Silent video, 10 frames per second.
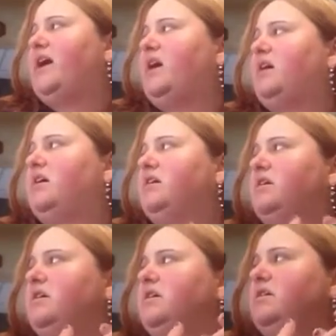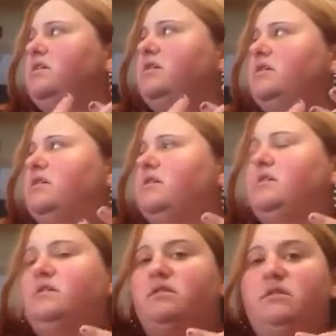
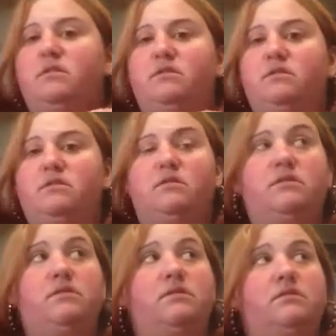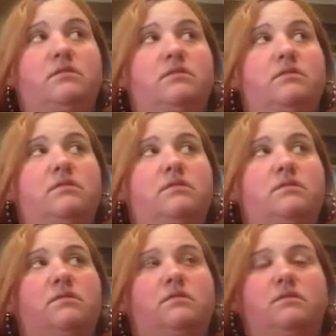
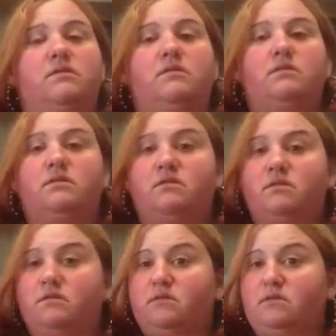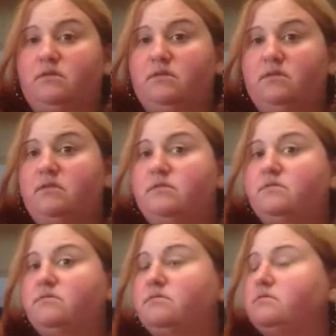
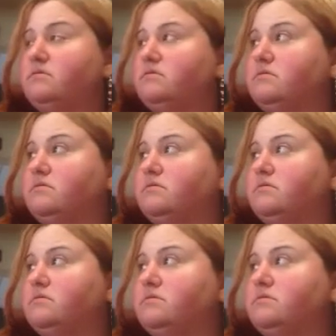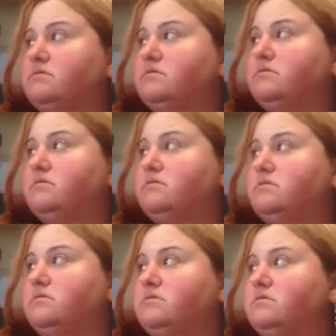
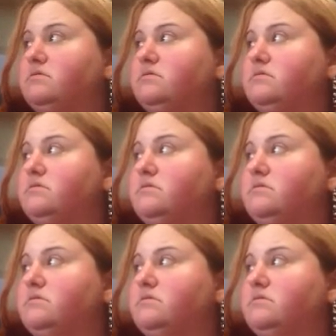The person shown says nothing.